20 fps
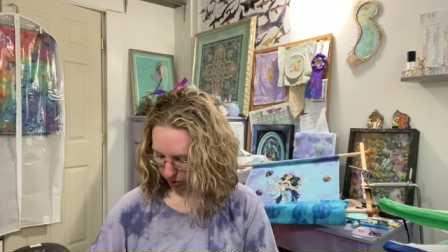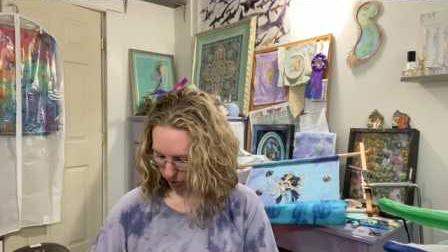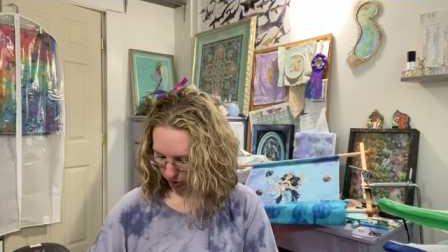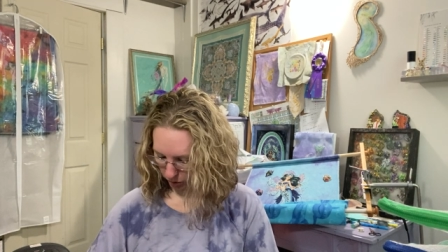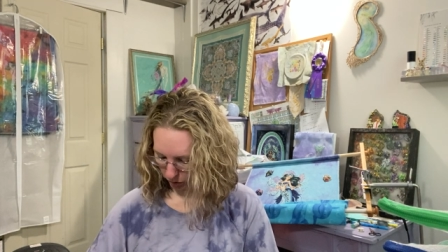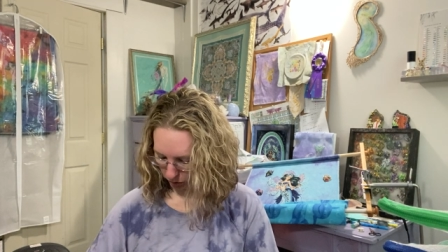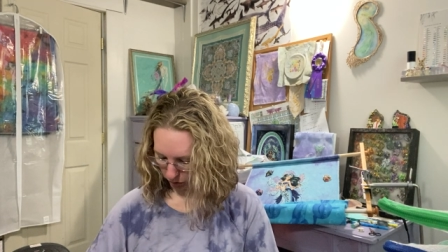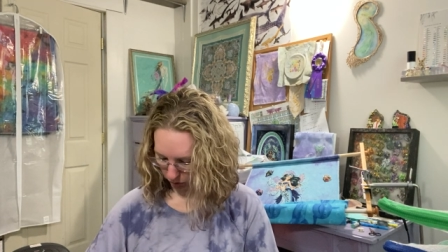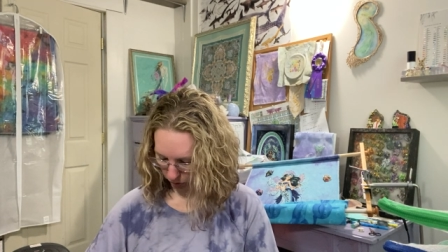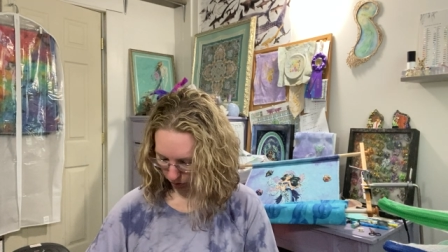
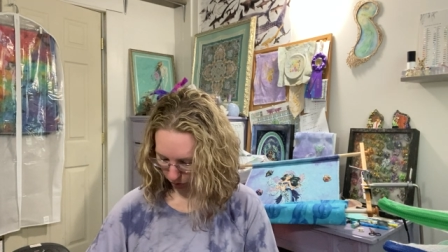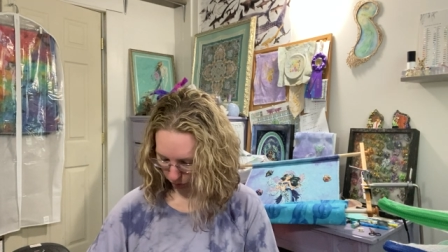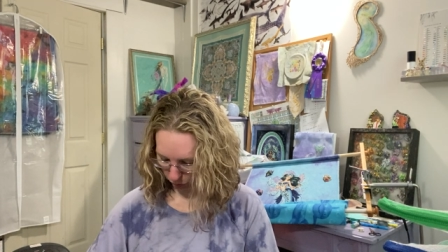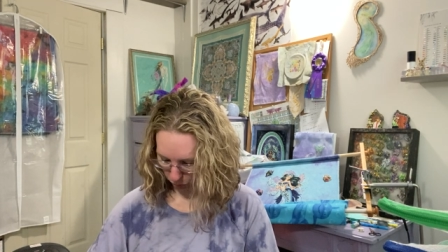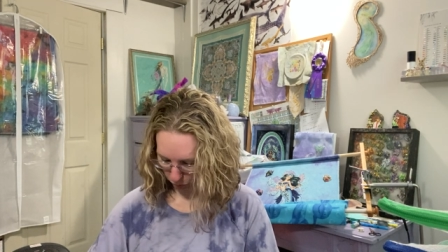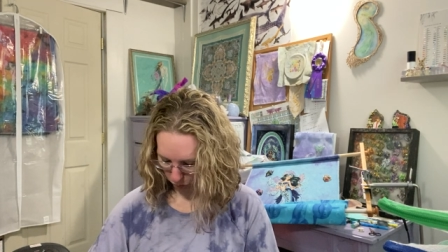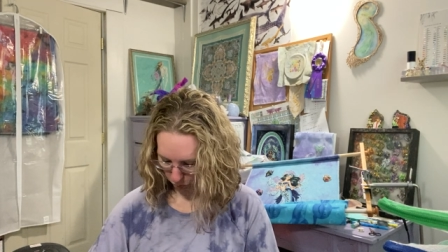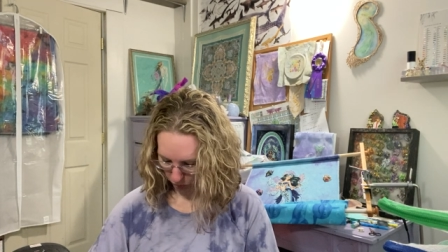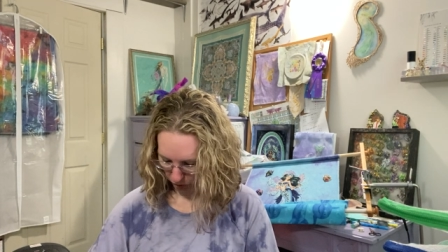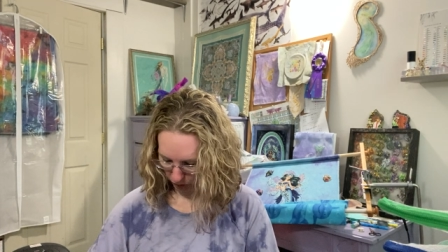So,
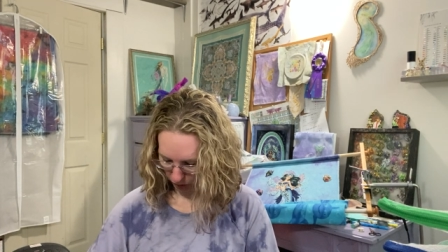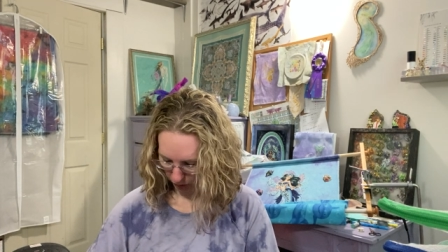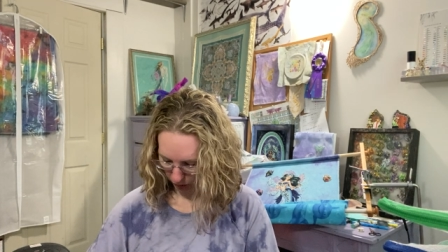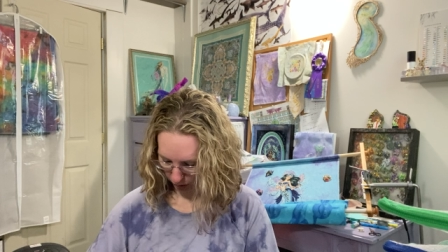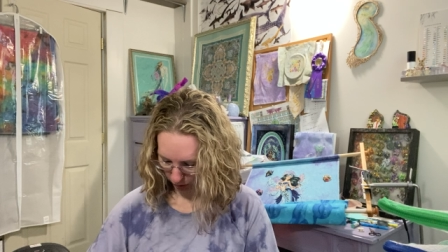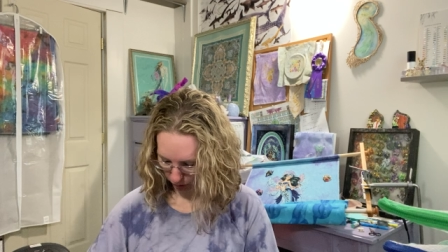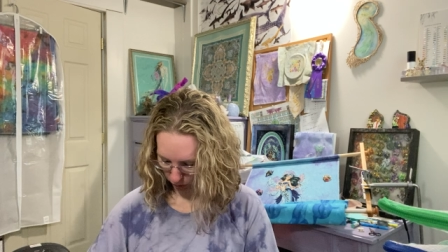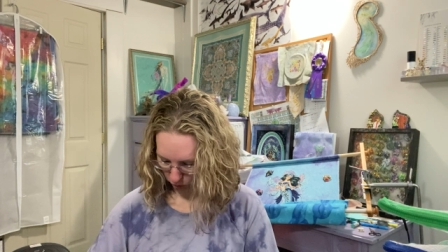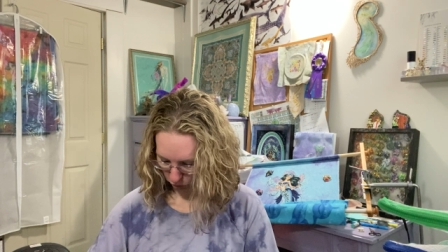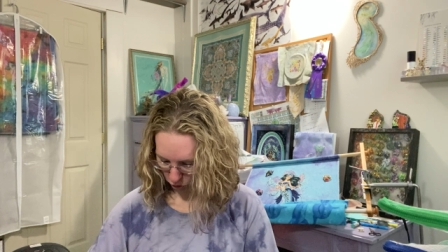but yeah,
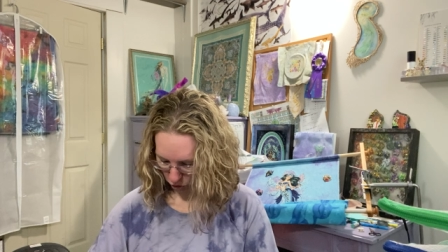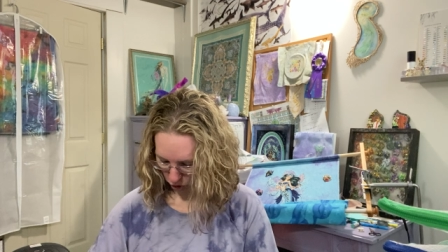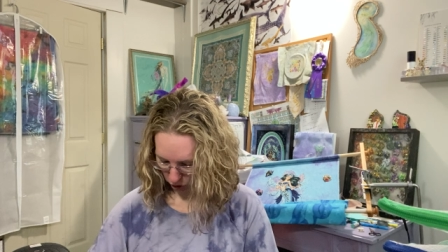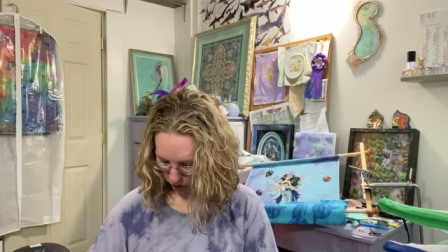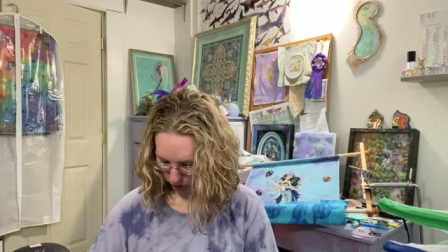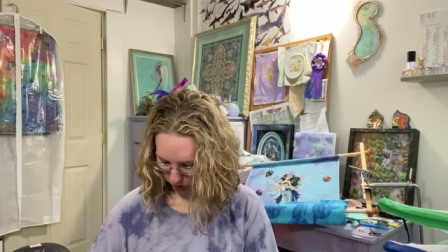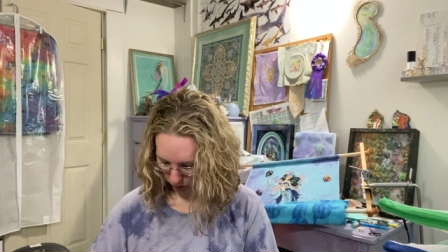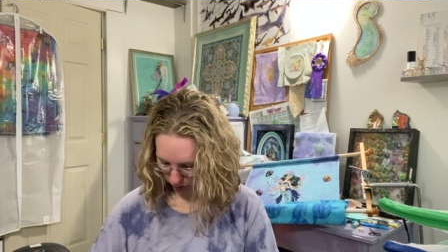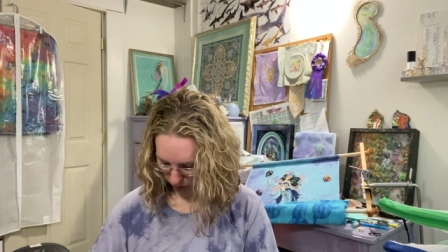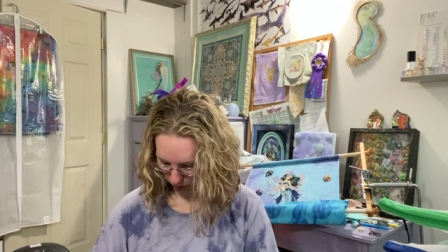there she
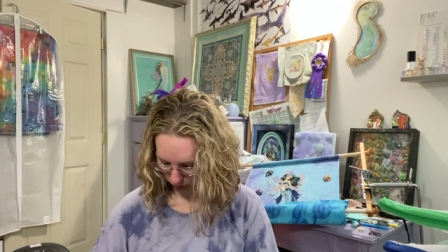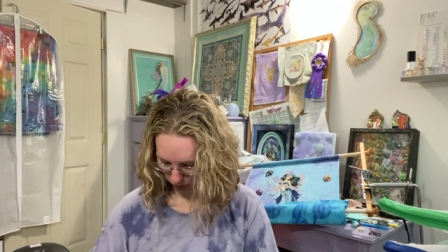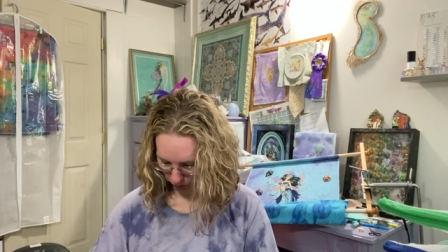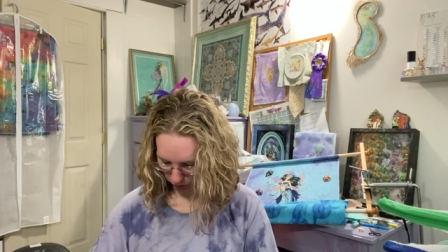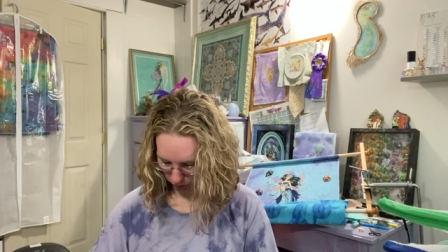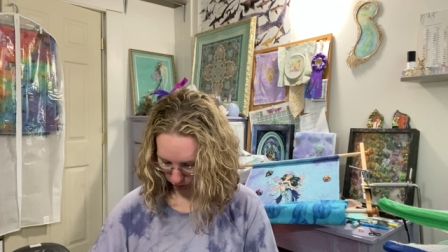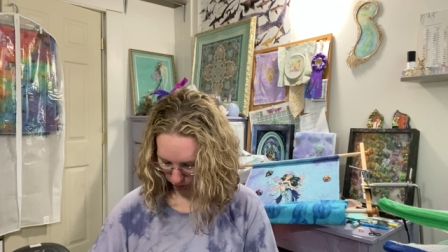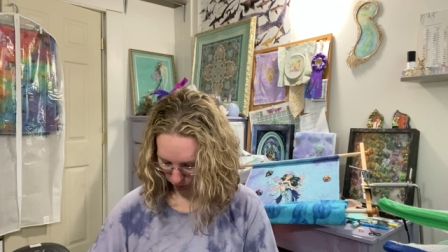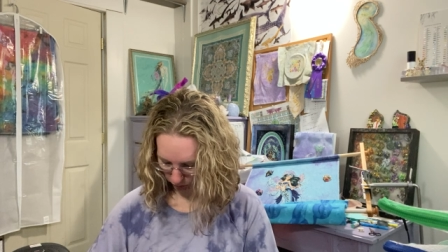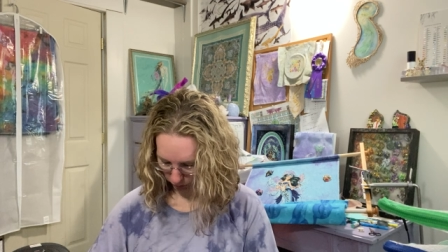
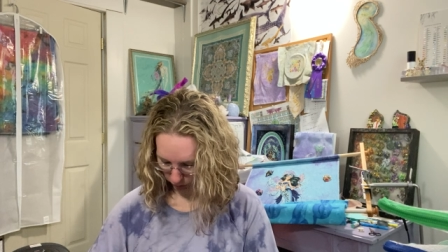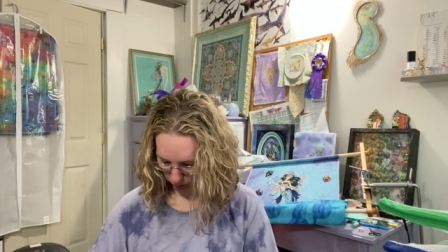is.